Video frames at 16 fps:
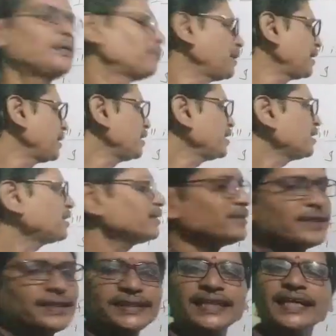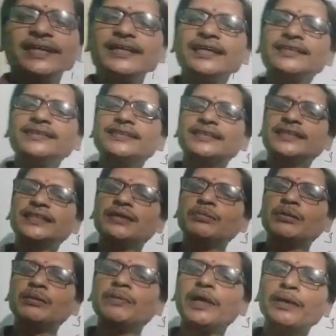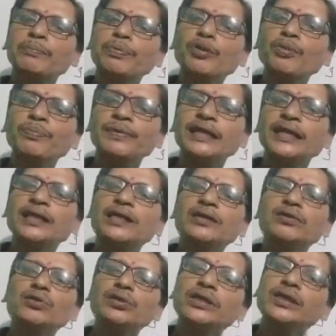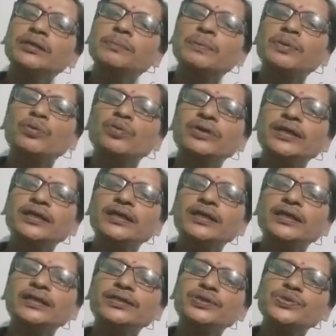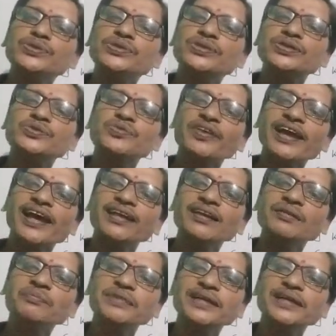But here in this sentence, it will be appropriate if we use when,